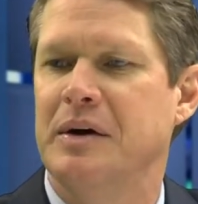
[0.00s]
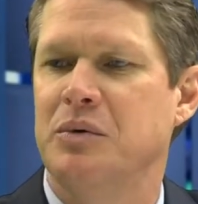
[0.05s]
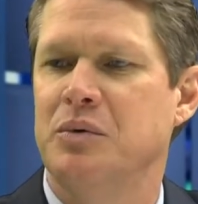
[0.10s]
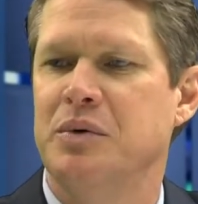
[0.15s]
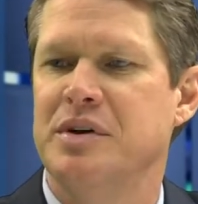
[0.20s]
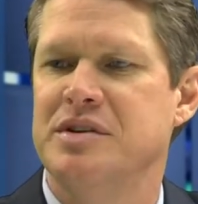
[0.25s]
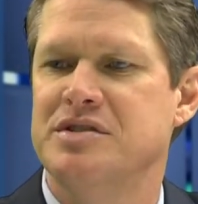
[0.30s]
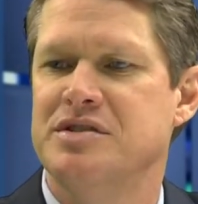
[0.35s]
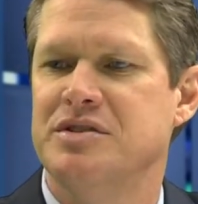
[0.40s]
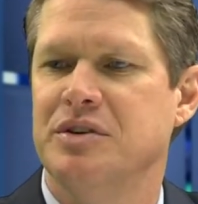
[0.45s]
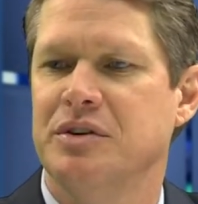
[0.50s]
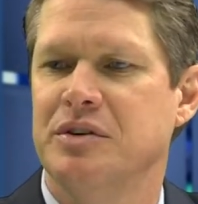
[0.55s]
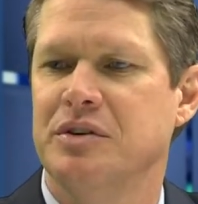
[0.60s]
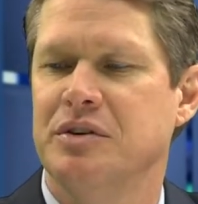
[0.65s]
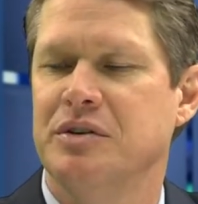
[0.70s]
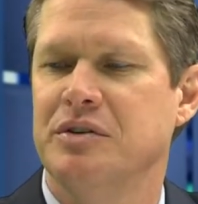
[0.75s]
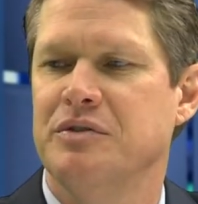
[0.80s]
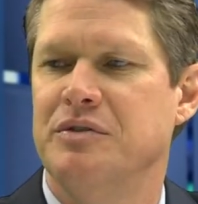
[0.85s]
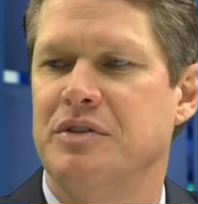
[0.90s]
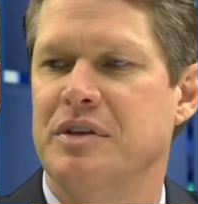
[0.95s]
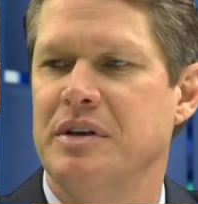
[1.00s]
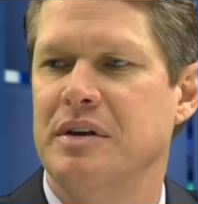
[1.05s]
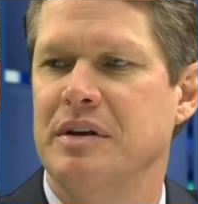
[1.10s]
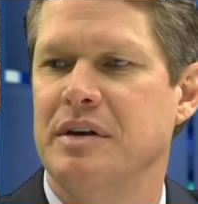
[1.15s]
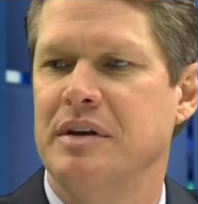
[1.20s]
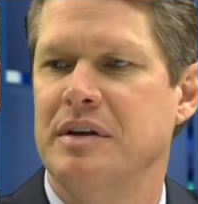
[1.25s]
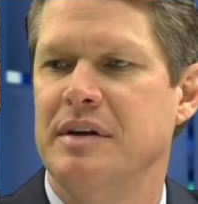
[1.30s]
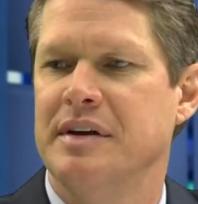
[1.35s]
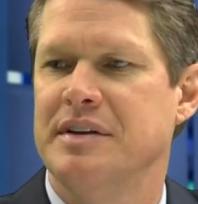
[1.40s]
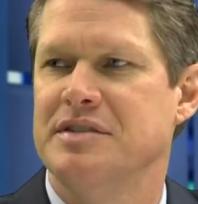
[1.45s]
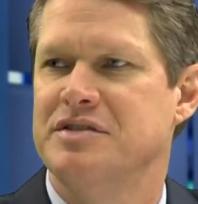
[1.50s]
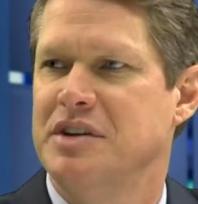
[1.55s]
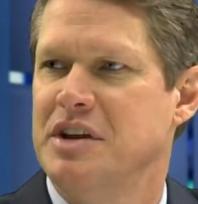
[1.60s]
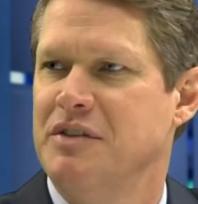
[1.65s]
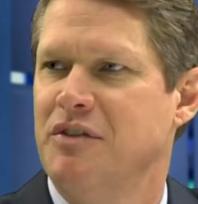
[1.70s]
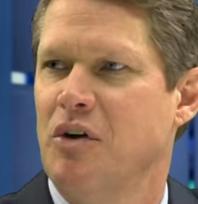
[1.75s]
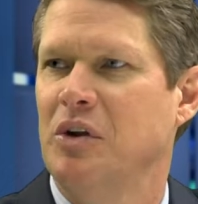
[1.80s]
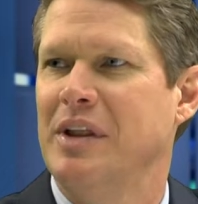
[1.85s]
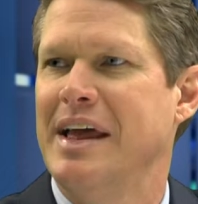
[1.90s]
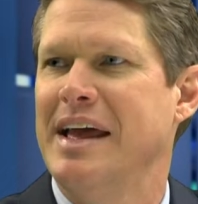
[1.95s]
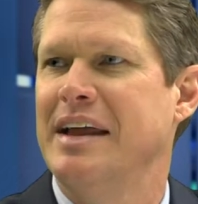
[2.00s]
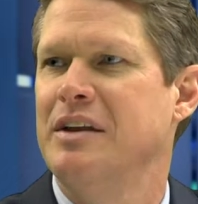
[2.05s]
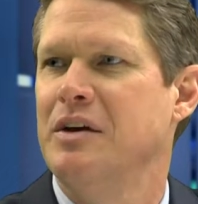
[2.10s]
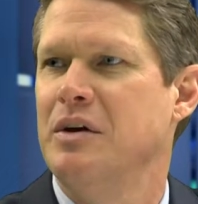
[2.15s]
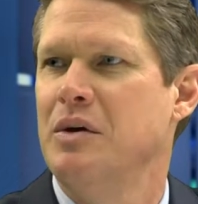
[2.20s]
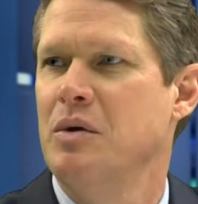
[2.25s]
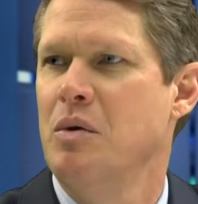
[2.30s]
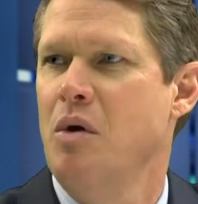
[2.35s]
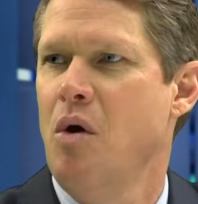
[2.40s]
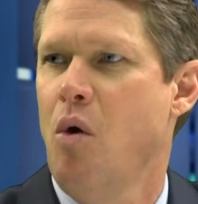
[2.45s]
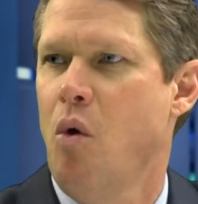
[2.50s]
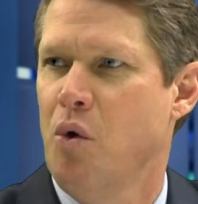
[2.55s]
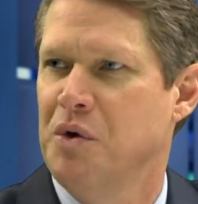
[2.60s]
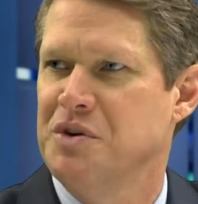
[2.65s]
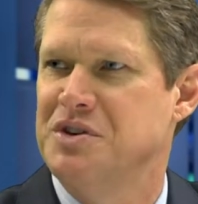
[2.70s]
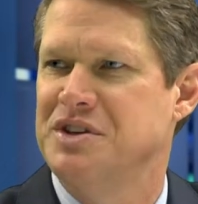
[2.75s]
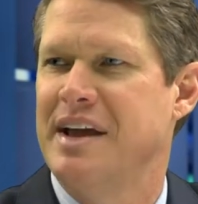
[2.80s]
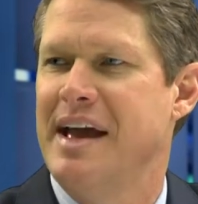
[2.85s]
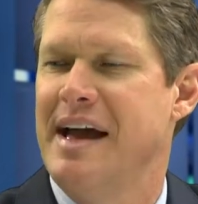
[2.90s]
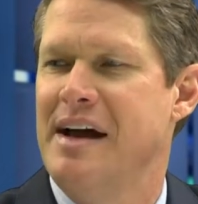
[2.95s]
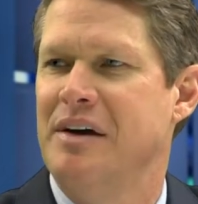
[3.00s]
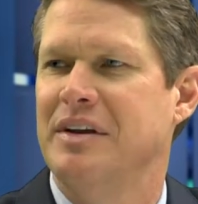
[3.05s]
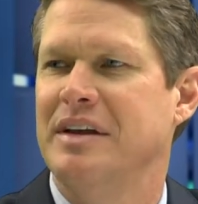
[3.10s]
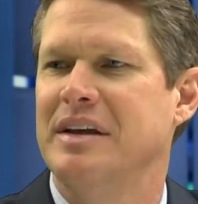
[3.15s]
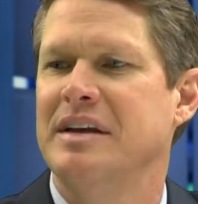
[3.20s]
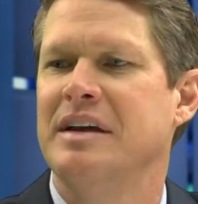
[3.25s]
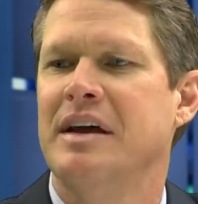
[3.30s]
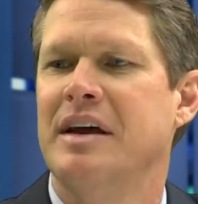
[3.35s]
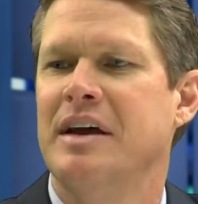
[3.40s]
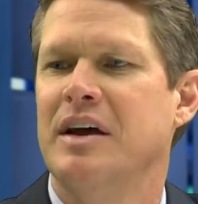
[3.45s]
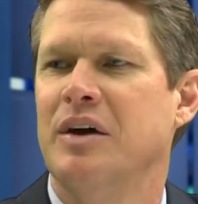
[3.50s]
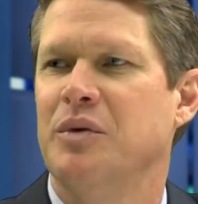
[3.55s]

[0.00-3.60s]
We serve the city of Orlando, Orange County.